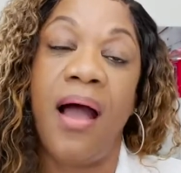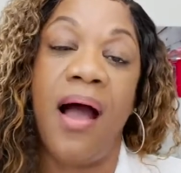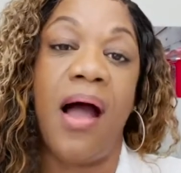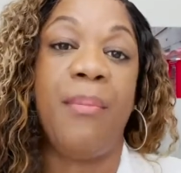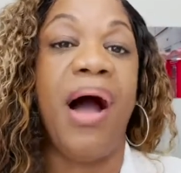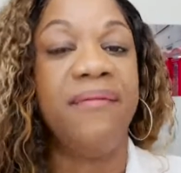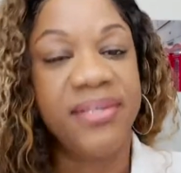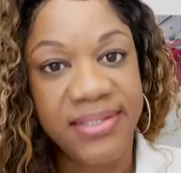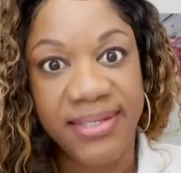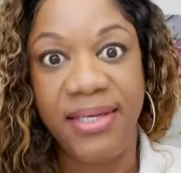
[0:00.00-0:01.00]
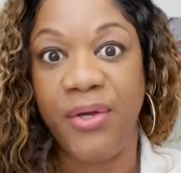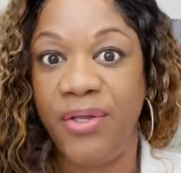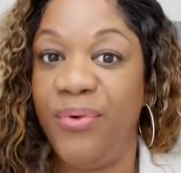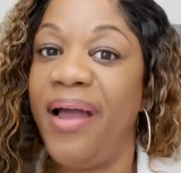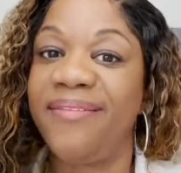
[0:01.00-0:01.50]
Obviously,
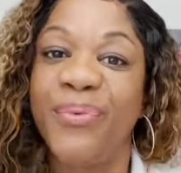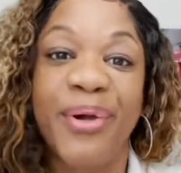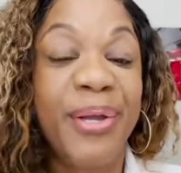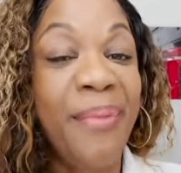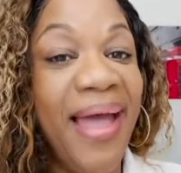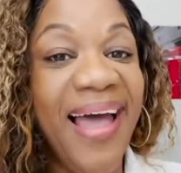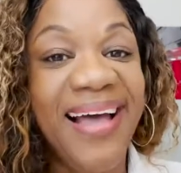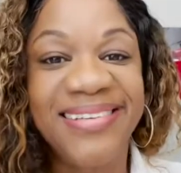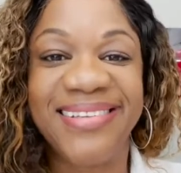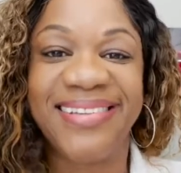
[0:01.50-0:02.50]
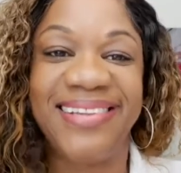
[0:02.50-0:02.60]
you have to wear your mask